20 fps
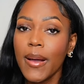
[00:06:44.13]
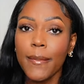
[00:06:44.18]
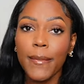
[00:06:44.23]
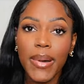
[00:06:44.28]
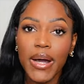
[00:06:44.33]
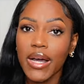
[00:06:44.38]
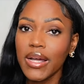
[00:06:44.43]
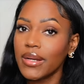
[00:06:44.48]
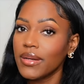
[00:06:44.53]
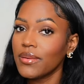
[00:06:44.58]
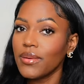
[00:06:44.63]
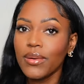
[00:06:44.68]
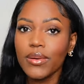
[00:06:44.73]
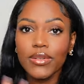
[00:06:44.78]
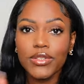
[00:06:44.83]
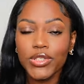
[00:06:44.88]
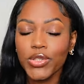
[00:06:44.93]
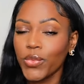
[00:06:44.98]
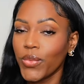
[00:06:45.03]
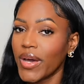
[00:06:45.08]
But
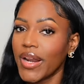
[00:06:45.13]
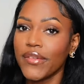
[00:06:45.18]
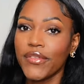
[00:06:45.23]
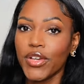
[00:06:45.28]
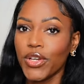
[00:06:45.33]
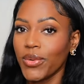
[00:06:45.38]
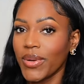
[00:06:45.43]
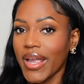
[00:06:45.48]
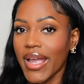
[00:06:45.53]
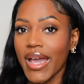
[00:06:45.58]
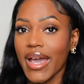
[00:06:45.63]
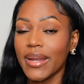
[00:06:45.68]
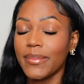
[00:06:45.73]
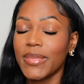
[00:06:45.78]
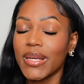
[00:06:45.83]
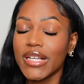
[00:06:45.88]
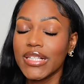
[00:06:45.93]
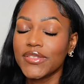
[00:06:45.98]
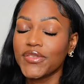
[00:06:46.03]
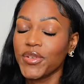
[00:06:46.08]
do whatever you can
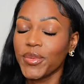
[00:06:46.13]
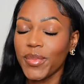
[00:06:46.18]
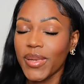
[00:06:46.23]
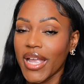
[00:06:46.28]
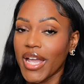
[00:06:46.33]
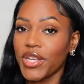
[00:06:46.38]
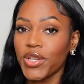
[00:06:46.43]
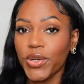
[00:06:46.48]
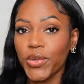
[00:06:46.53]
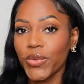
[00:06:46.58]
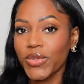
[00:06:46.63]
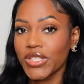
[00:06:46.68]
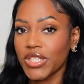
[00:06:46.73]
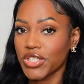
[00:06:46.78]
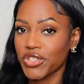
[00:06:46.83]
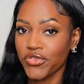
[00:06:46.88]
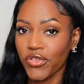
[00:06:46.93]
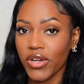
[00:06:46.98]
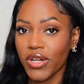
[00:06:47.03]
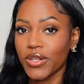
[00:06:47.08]
because for me, I know it was a
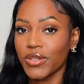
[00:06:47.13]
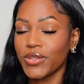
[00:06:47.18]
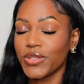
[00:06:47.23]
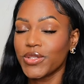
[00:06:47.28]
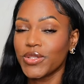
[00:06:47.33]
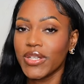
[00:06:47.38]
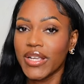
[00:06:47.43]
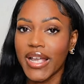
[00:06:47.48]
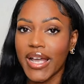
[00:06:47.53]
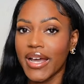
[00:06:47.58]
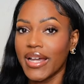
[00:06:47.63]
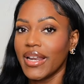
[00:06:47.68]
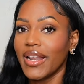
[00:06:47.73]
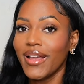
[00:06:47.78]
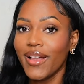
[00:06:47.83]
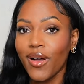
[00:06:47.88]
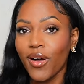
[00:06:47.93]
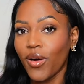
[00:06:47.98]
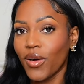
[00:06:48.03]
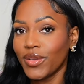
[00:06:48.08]
struggle to get
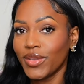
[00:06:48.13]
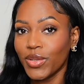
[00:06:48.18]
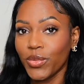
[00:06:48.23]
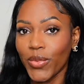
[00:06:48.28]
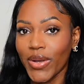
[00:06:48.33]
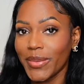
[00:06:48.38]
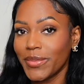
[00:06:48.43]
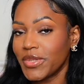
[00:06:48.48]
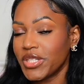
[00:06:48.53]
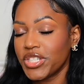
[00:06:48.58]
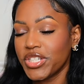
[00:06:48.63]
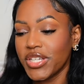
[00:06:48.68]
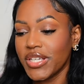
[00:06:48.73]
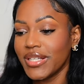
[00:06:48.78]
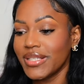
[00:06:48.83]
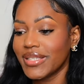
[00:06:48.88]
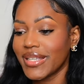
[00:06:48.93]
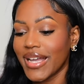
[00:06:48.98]
on the weight machines.